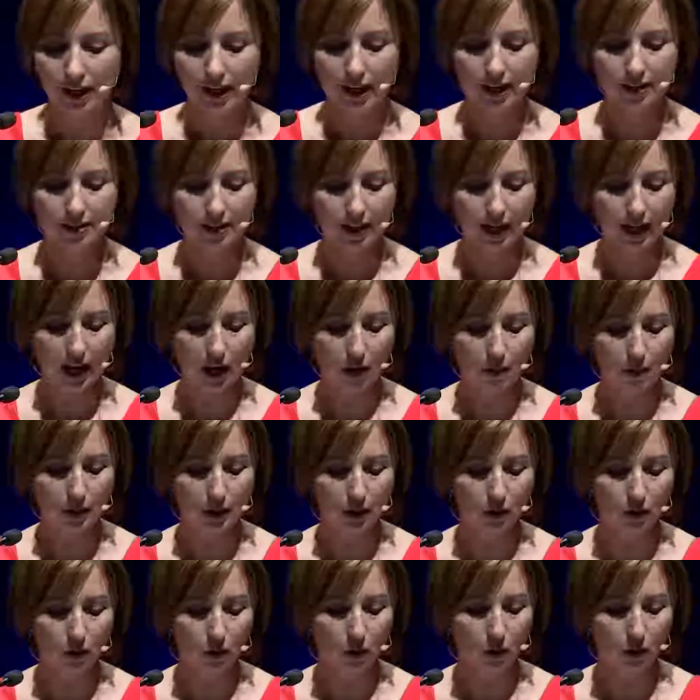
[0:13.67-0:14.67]
into how we
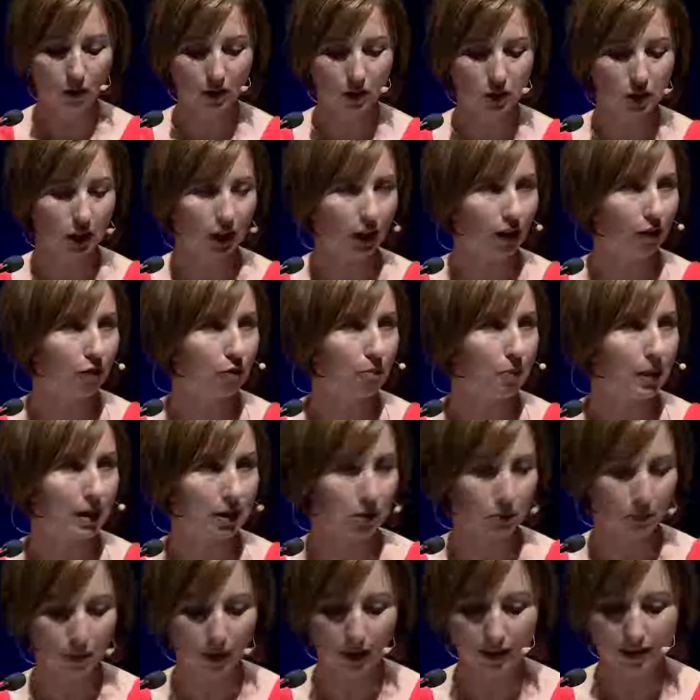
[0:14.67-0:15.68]
can all achieve
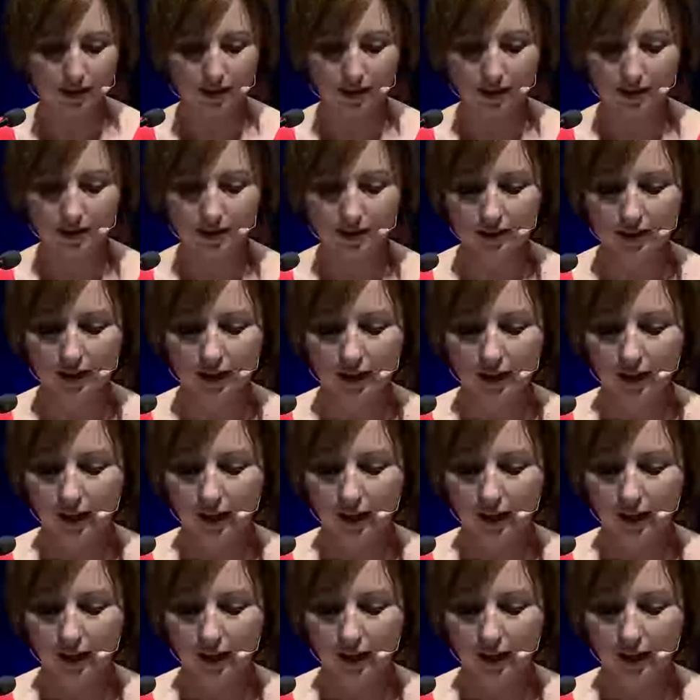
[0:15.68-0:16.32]
best practice